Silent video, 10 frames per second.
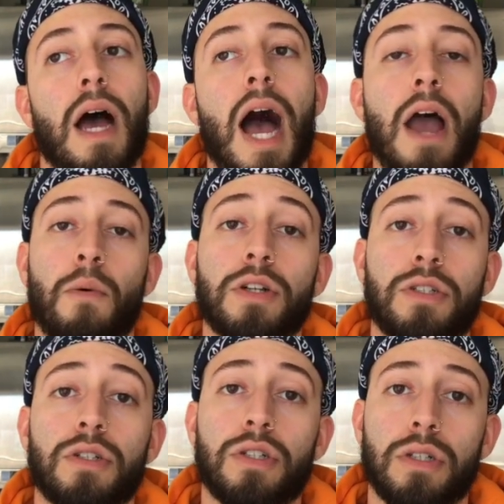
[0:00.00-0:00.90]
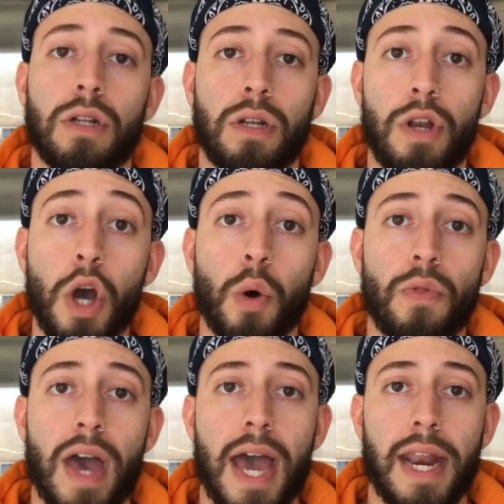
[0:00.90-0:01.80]
I want you to know
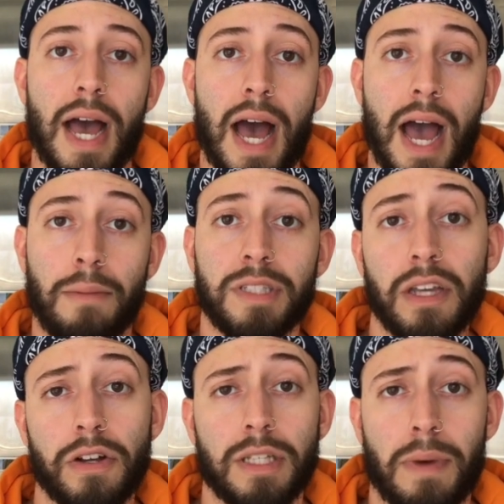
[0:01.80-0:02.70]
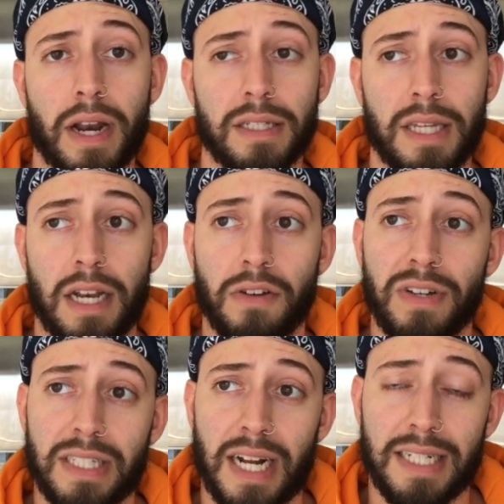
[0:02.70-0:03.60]
that I'm serious about us, and the
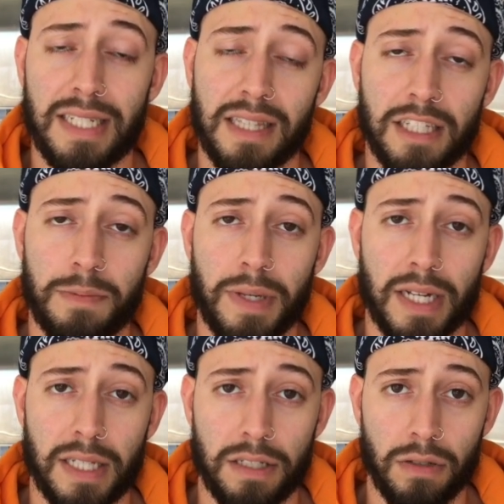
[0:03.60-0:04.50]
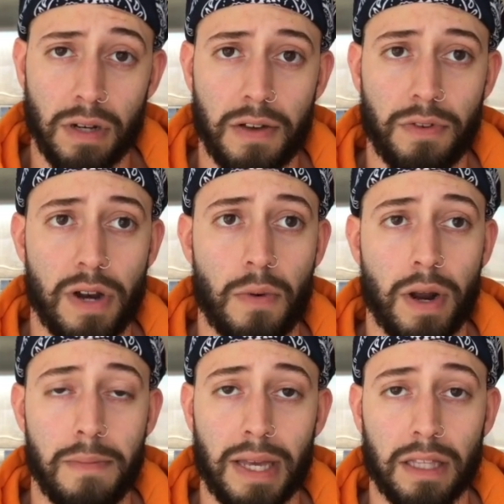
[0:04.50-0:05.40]
reason I did this is because I do love you and I
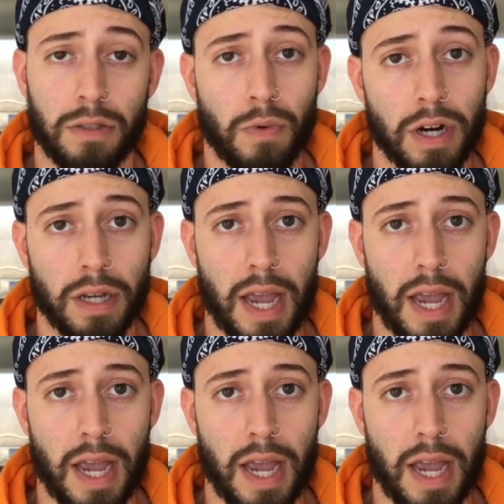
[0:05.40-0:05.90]
want to make this work.